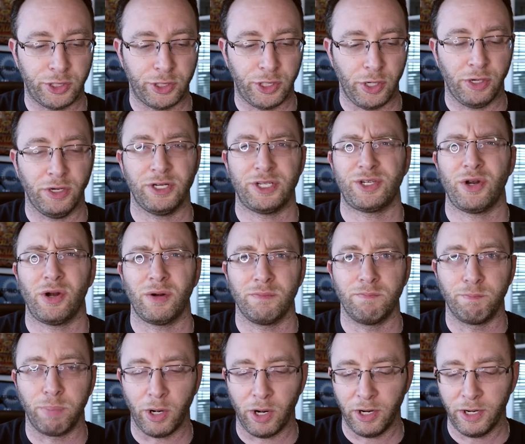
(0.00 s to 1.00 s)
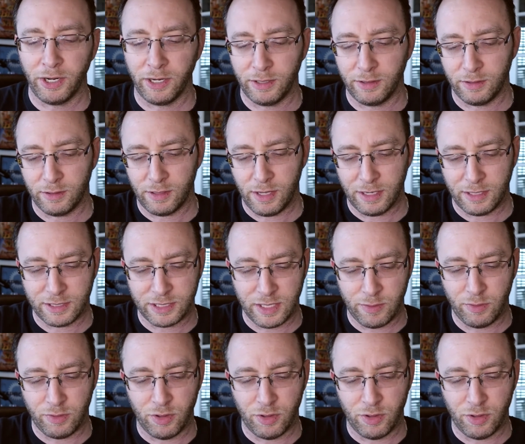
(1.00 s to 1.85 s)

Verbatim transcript: going to start burning like some